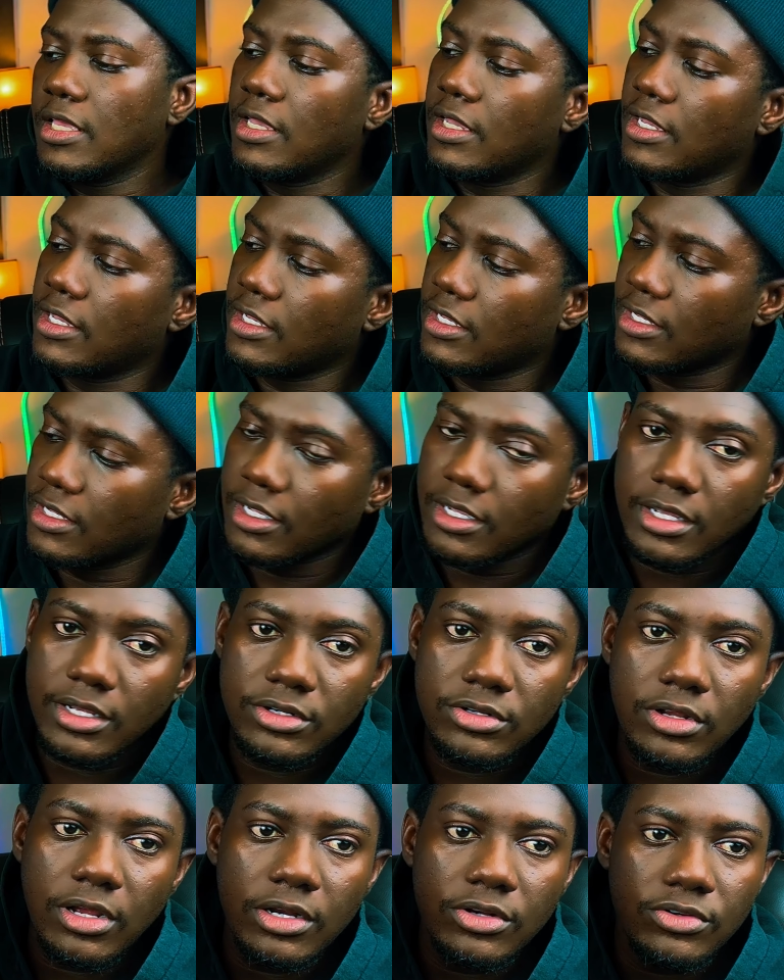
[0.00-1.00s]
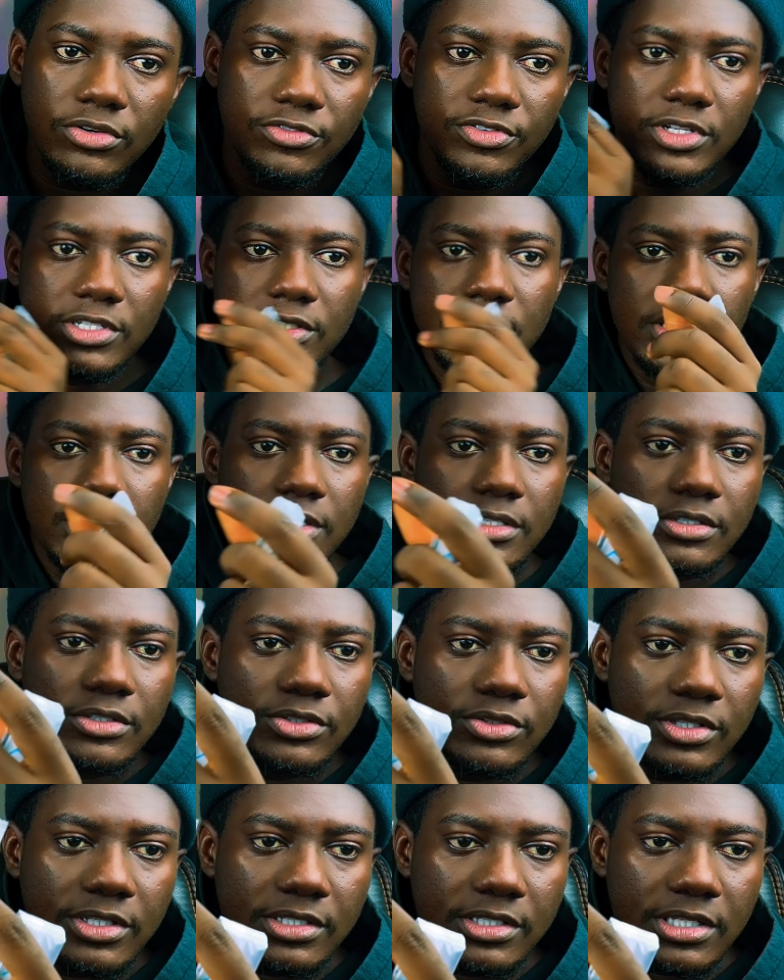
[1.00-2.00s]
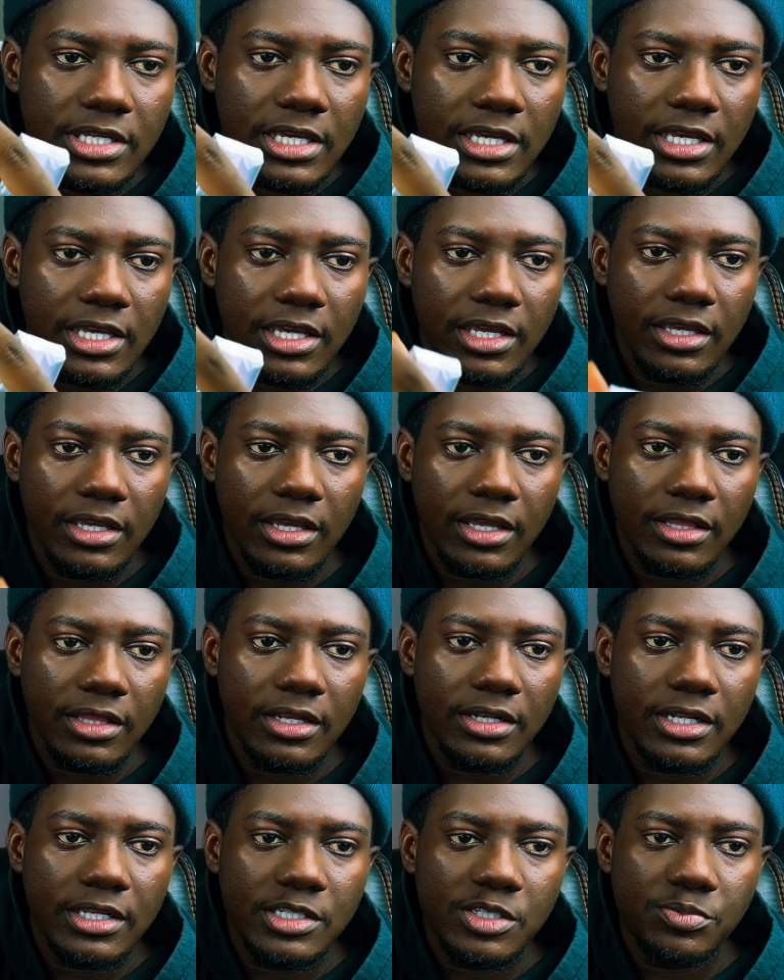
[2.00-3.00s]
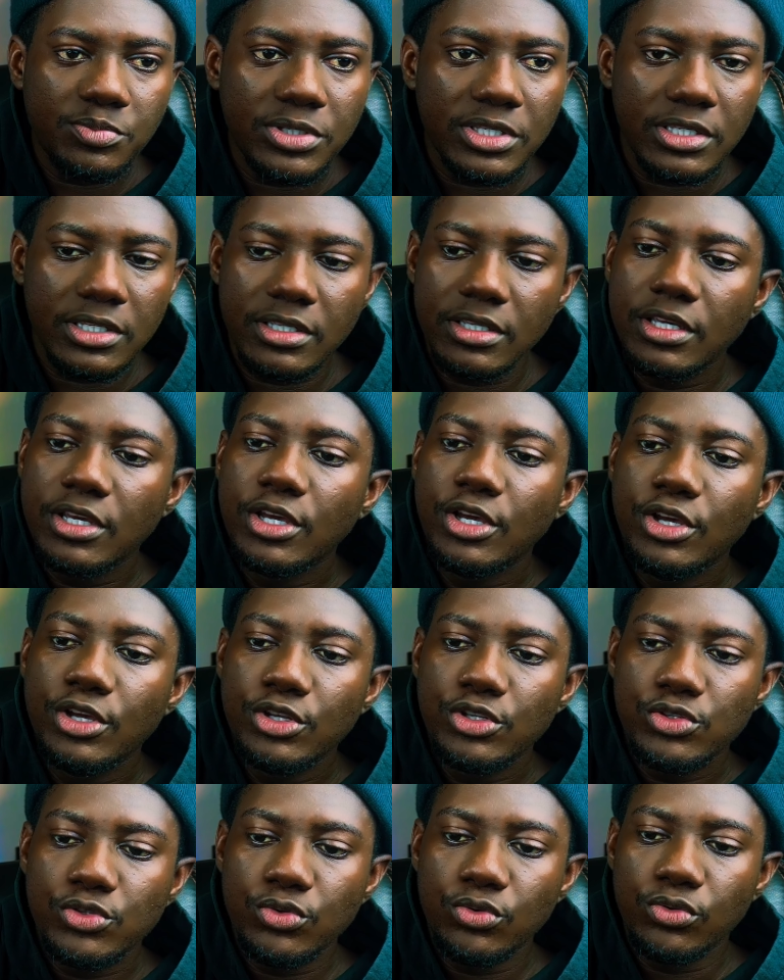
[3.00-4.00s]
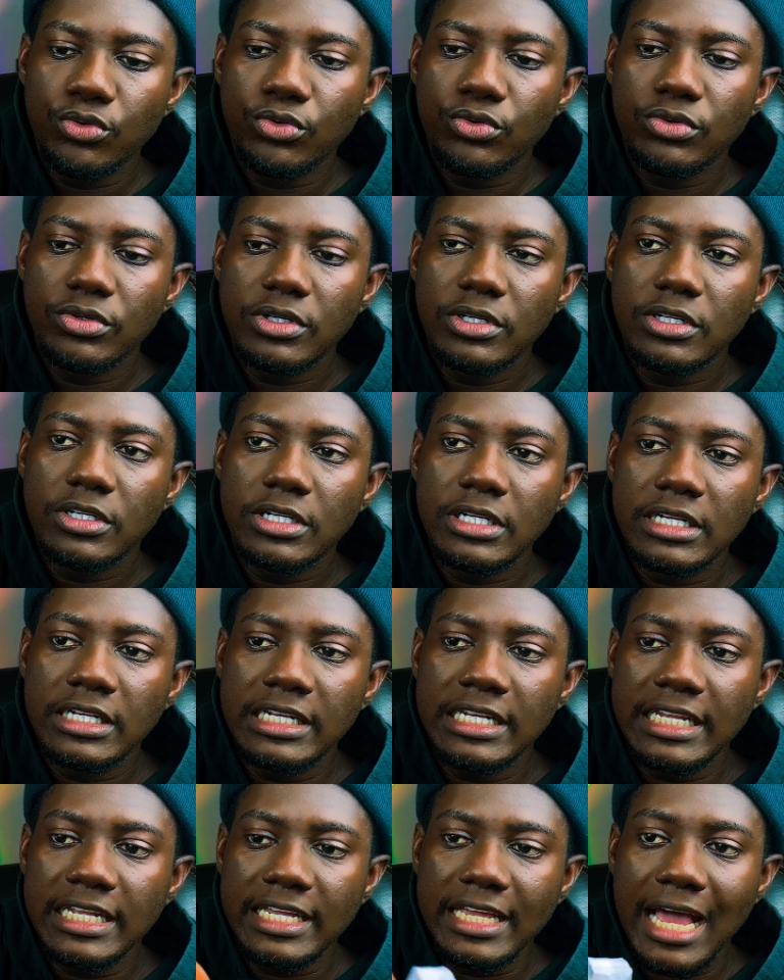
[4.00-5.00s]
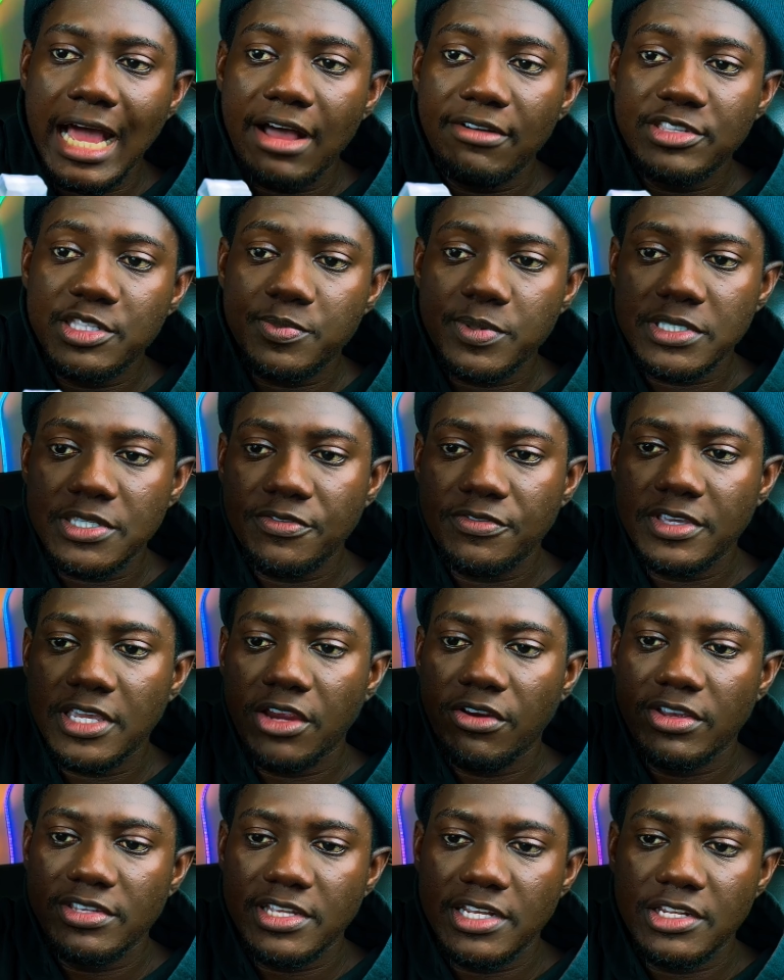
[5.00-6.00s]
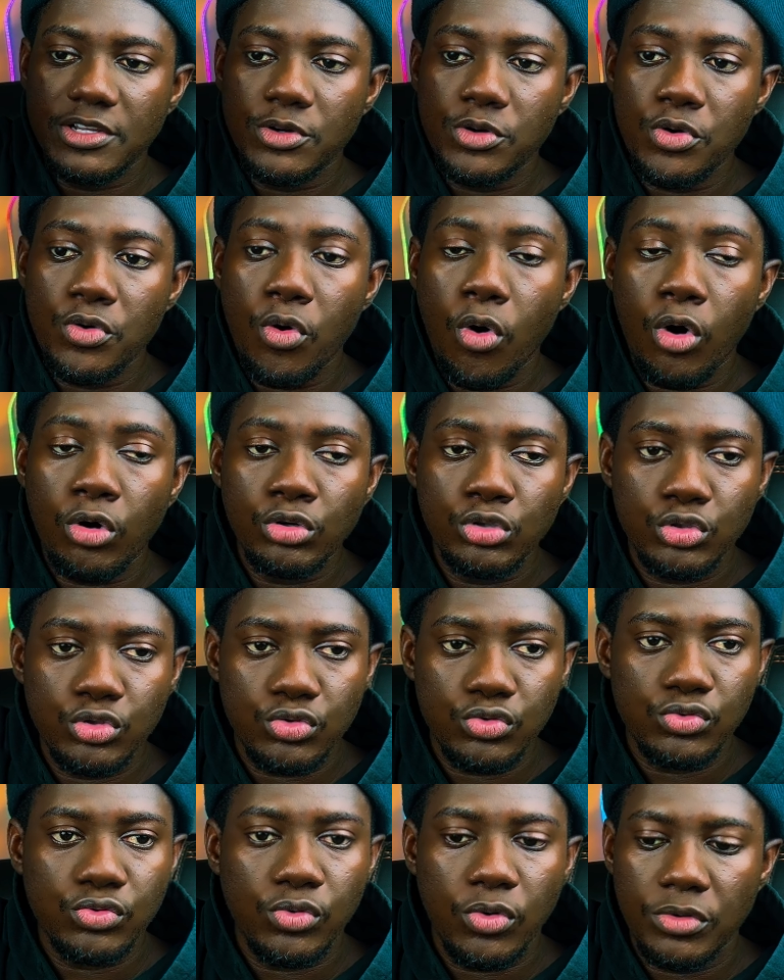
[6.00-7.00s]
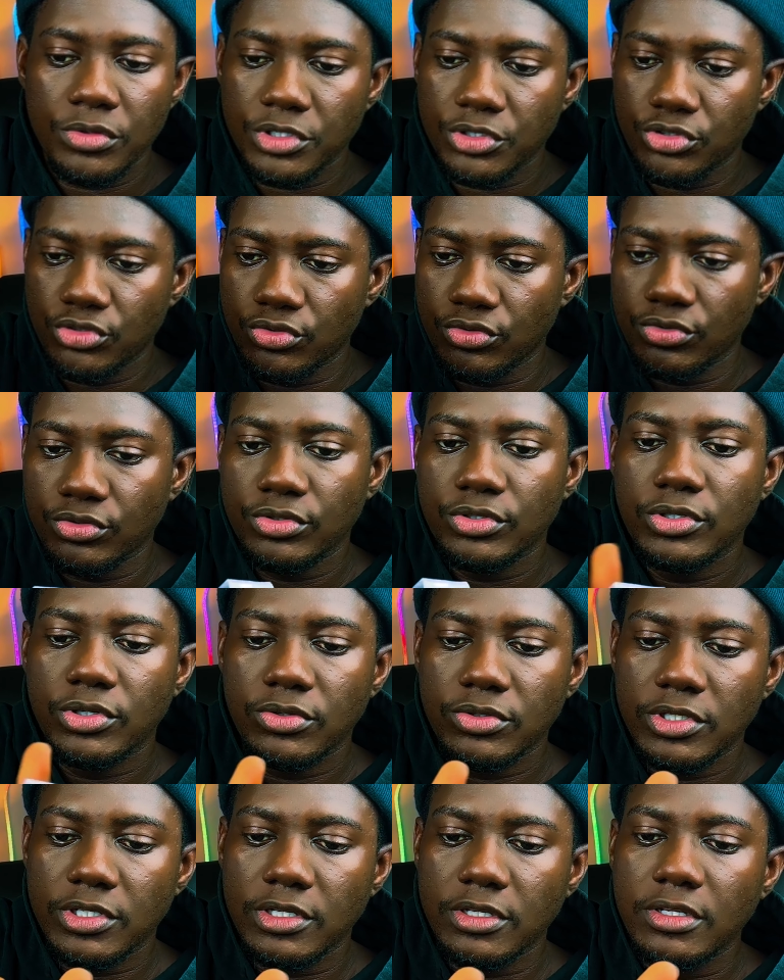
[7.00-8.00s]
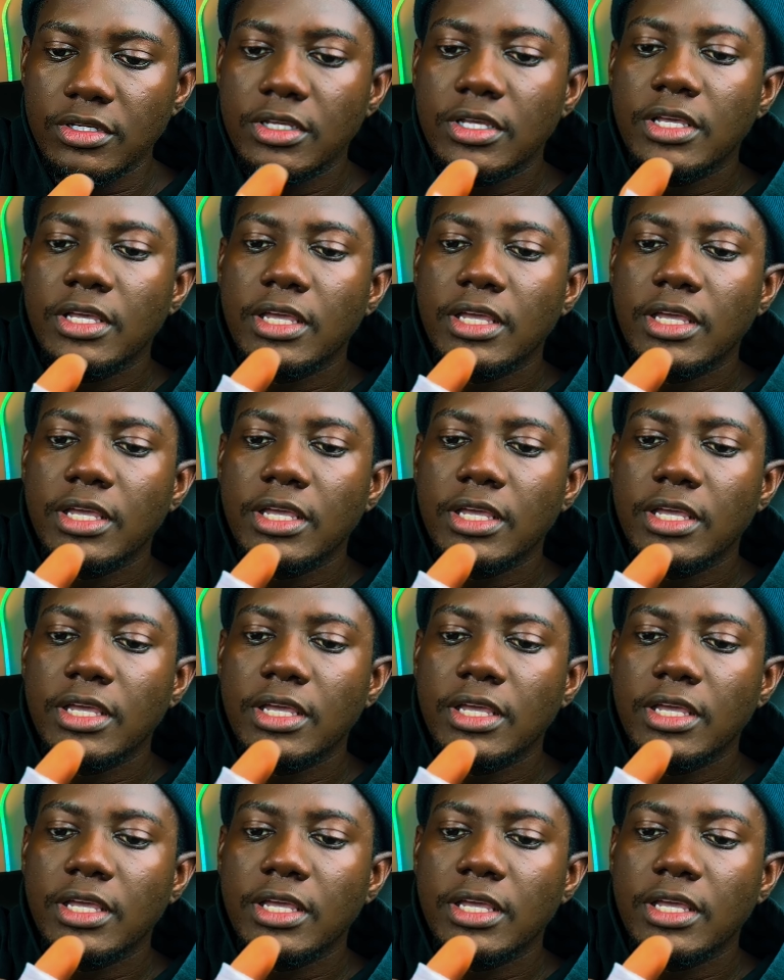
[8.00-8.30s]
I don't know if you can see it. So there's A, and then there's B. So they have specific areas that they go onto on the drone. Okay.